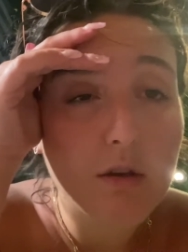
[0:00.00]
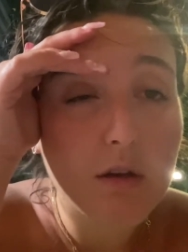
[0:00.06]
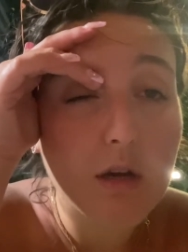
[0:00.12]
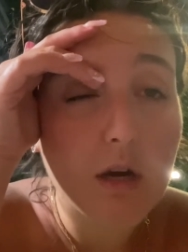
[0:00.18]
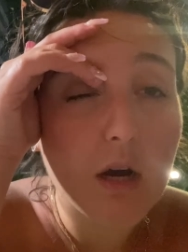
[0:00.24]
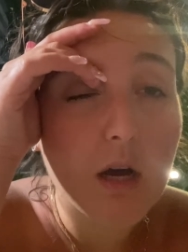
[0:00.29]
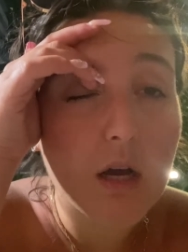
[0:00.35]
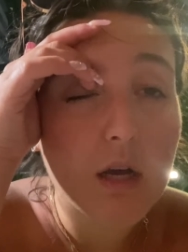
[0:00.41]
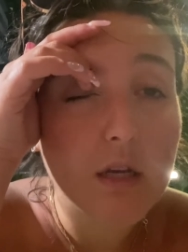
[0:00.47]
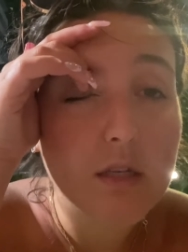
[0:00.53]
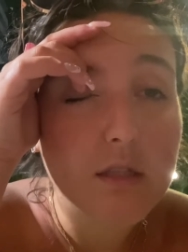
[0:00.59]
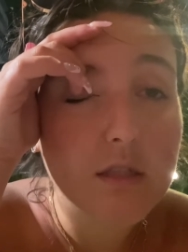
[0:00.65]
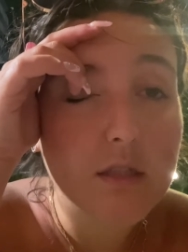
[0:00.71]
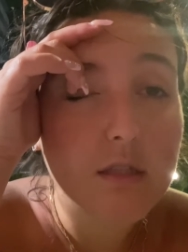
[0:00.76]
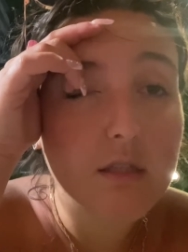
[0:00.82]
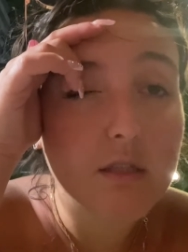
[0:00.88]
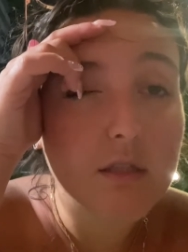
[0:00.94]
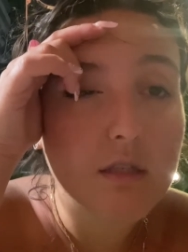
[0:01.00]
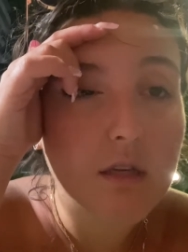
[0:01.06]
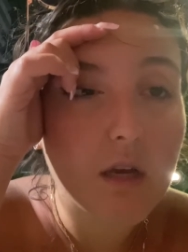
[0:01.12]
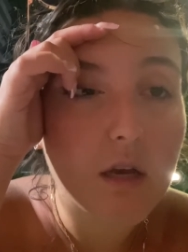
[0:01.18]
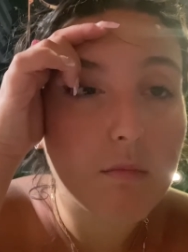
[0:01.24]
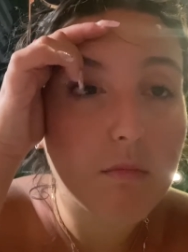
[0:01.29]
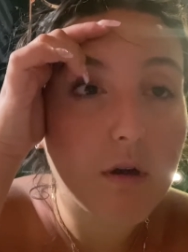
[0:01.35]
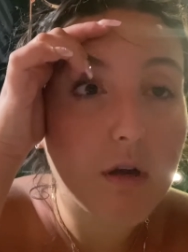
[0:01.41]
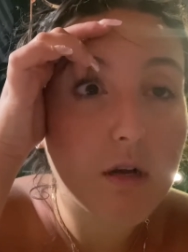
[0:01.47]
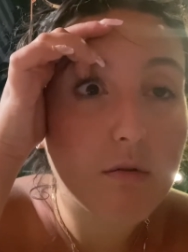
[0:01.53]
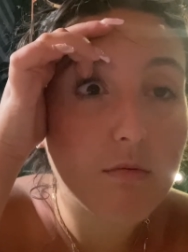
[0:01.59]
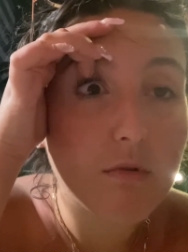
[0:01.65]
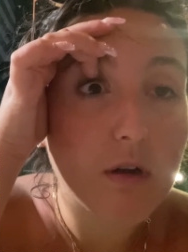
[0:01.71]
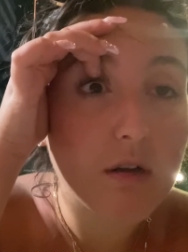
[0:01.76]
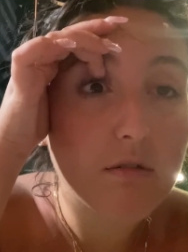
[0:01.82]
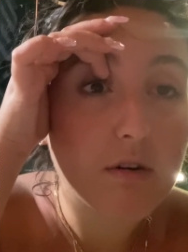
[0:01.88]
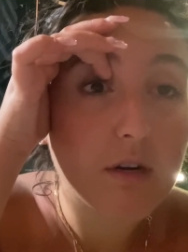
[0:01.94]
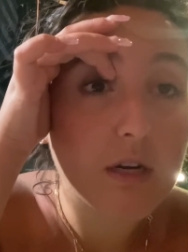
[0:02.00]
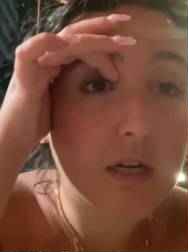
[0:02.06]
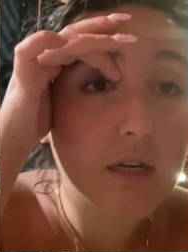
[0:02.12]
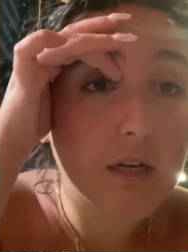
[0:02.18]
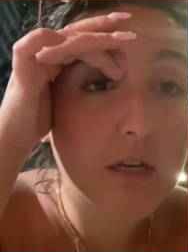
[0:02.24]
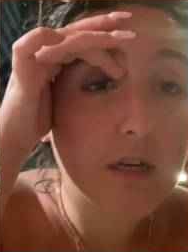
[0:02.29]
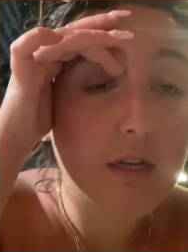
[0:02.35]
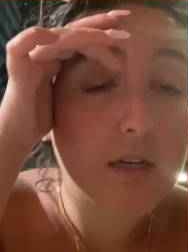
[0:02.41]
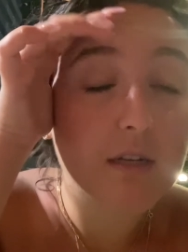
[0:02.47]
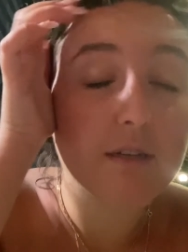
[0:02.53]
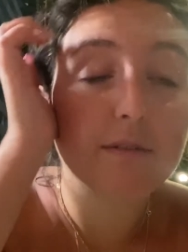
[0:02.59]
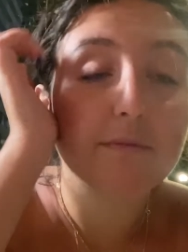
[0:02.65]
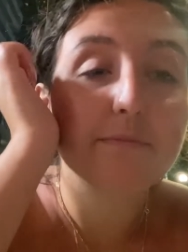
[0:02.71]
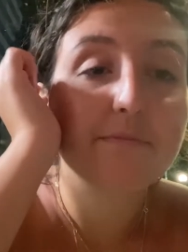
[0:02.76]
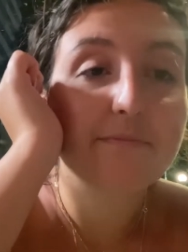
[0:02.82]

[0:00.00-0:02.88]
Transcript: guys. I'm unwell right now.